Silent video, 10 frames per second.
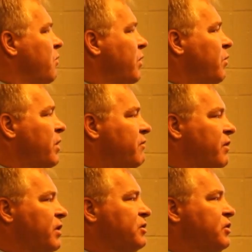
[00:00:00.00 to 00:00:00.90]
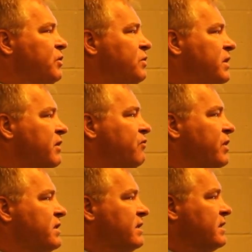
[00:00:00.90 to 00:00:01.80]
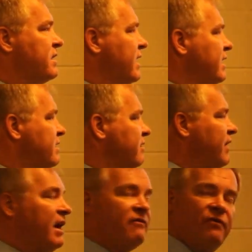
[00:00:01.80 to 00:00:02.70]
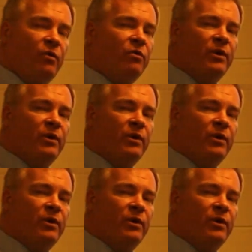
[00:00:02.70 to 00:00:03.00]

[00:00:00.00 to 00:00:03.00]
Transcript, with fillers: We're one of only two districts in the state to have had four